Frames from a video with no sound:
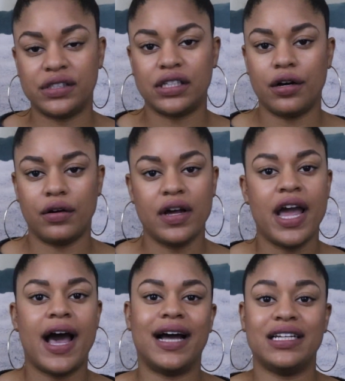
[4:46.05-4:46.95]
So
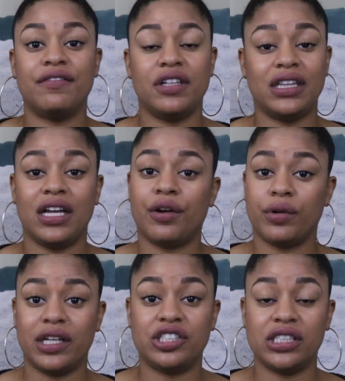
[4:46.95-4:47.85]
I definitely think in
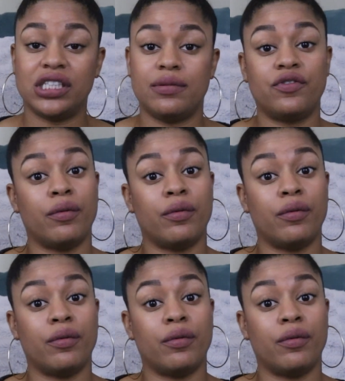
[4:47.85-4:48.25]
relationships,